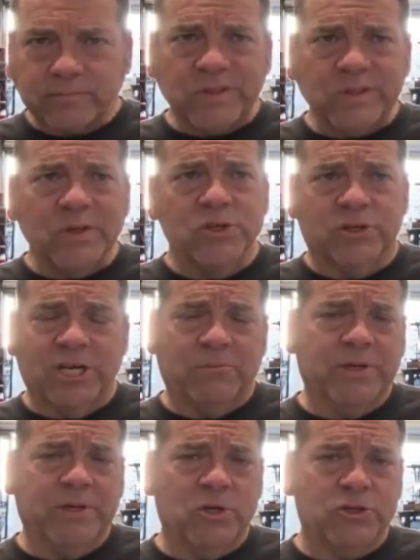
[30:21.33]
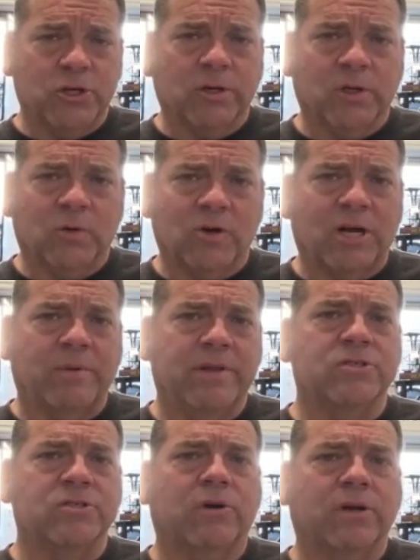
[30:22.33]
He's a couple years younger than Robbie.
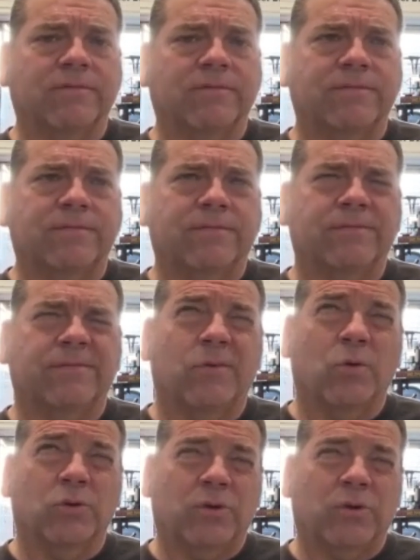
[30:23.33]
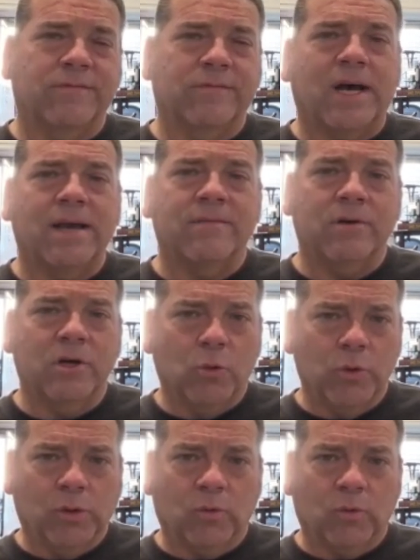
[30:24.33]
He's 24, 25.
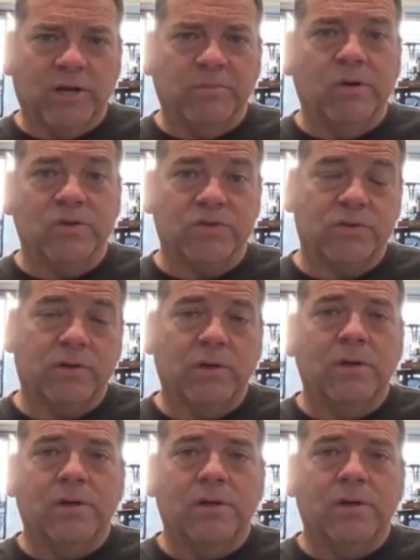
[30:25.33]
Will Ramos.